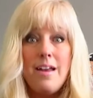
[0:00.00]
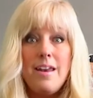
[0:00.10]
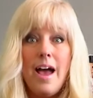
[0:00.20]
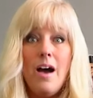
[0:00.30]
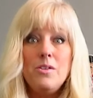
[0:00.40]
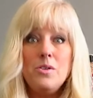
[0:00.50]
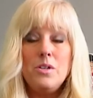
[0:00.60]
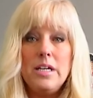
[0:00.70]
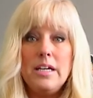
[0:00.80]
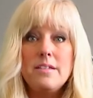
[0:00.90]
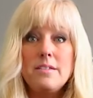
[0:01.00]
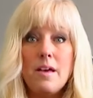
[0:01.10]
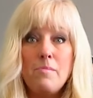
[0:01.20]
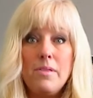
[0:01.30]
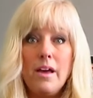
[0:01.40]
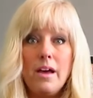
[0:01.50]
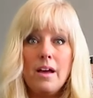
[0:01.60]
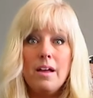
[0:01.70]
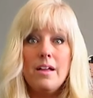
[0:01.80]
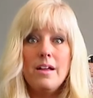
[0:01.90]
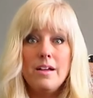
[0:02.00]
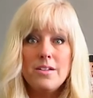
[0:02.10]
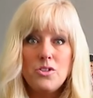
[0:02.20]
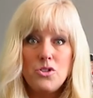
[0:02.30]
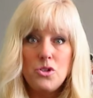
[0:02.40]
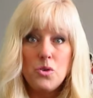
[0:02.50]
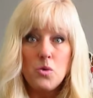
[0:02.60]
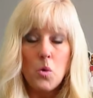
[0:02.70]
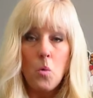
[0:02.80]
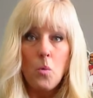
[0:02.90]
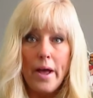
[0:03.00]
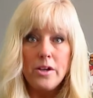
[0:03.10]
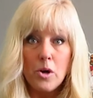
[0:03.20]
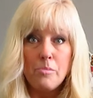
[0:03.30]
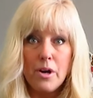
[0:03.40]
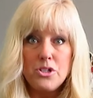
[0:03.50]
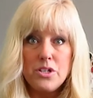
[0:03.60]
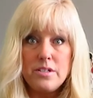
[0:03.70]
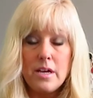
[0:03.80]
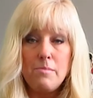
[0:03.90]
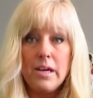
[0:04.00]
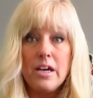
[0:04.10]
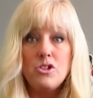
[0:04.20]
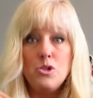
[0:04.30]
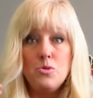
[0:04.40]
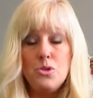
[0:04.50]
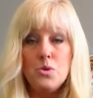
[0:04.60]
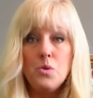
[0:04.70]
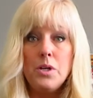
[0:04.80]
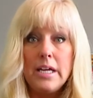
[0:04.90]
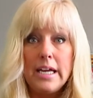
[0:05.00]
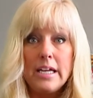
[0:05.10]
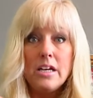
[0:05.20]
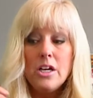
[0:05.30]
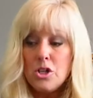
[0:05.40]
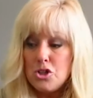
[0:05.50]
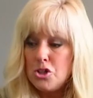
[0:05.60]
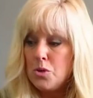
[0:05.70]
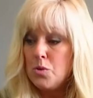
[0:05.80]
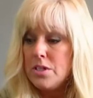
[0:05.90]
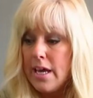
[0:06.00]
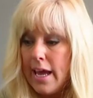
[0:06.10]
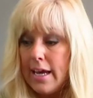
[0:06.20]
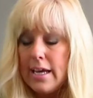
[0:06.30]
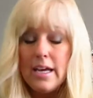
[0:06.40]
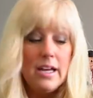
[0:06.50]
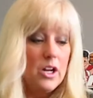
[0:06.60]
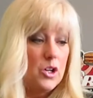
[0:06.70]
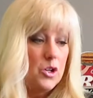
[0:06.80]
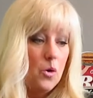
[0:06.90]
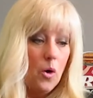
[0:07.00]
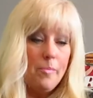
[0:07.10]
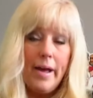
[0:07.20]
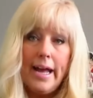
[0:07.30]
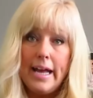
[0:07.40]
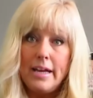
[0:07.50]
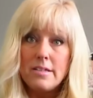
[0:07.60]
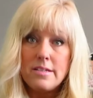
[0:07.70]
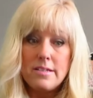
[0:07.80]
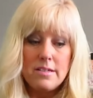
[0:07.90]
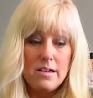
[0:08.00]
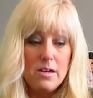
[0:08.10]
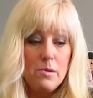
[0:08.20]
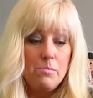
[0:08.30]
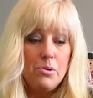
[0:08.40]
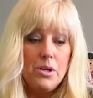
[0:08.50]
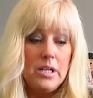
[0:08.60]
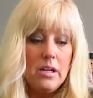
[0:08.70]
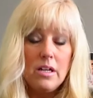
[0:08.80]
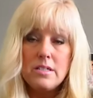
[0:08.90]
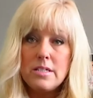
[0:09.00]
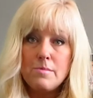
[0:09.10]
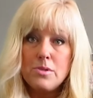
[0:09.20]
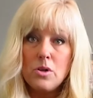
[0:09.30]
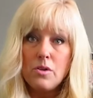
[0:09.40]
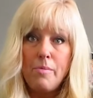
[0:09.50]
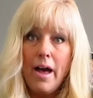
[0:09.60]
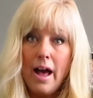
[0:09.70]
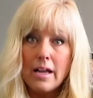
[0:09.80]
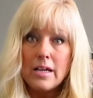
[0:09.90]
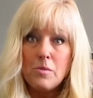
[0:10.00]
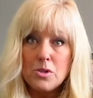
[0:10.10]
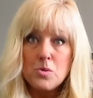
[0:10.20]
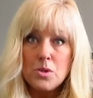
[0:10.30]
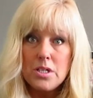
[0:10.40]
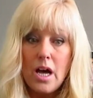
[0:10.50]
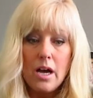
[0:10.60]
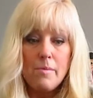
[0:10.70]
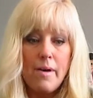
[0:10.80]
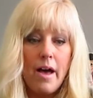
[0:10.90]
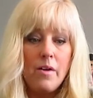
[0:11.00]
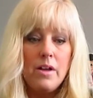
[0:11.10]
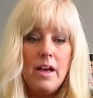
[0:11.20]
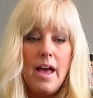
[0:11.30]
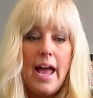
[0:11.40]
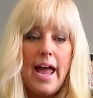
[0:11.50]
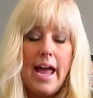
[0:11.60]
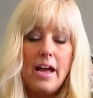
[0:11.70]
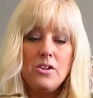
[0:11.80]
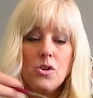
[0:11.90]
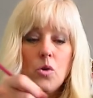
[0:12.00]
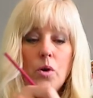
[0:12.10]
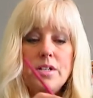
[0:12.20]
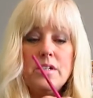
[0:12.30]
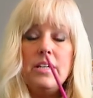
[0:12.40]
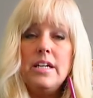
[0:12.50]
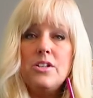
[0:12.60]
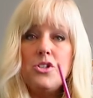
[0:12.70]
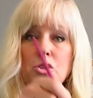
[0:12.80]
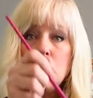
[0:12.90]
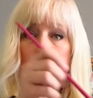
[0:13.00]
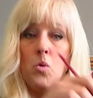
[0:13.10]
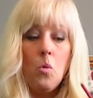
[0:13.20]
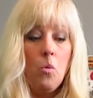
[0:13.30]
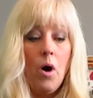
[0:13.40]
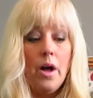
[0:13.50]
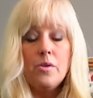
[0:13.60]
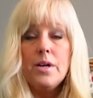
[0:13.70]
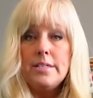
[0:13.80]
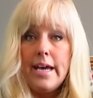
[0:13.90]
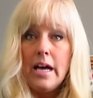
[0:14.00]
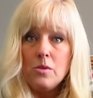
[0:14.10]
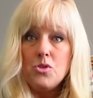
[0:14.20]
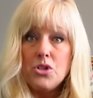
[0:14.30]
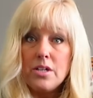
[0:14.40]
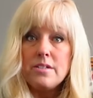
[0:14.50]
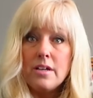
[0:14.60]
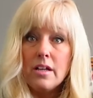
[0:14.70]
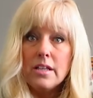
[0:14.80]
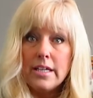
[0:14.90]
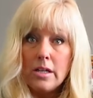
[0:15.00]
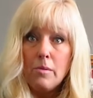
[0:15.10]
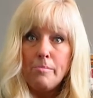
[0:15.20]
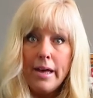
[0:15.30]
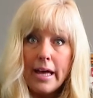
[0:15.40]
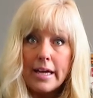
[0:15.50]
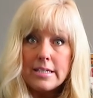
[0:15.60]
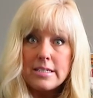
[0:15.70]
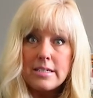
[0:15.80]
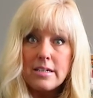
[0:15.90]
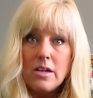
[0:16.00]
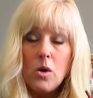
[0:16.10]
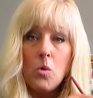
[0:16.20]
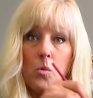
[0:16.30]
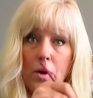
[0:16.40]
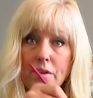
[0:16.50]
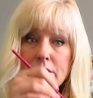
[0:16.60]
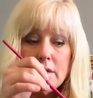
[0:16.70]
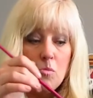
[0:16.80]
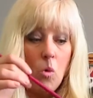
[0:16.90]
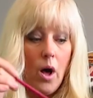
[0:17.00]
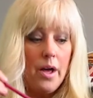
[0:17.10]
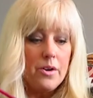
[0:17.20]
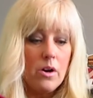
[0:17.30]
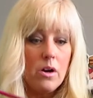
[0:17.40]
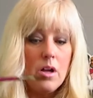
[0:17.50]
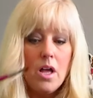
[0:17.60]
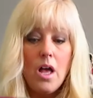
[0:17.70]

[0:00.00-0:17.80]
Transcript: Now you need something to wet your brushes in because you do need to take your paints put it on some sort of palette, which we'll talk about, and you're going to need to water it down just a little bit with some water.